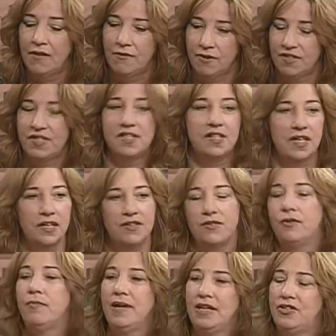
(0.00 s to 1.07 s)
versus kids
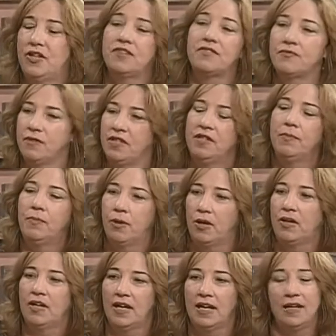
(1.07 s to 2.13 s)
who may just read the
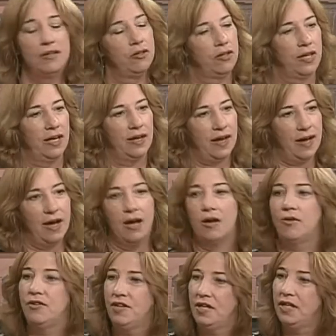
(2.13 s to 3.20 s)
book and look at
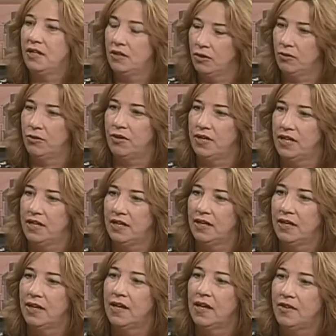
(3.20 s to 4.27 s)
how the learning